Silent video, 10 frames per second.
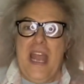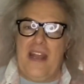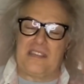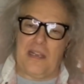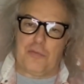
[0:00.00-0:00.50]

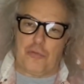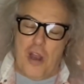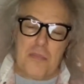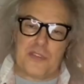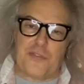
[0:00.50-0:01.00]
except
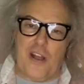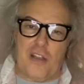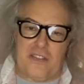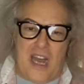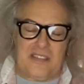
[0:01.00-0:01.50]

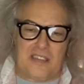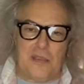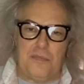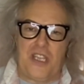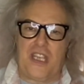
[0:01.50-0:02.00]
Rumsfeld got
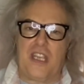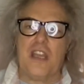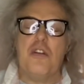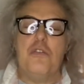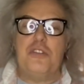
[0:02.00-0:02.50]
some
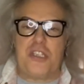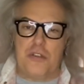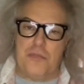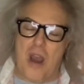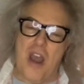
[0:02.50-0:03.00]
huge,
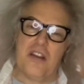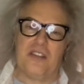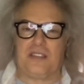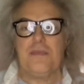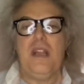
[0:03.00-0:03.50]

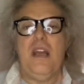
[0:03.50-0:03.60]
humongous,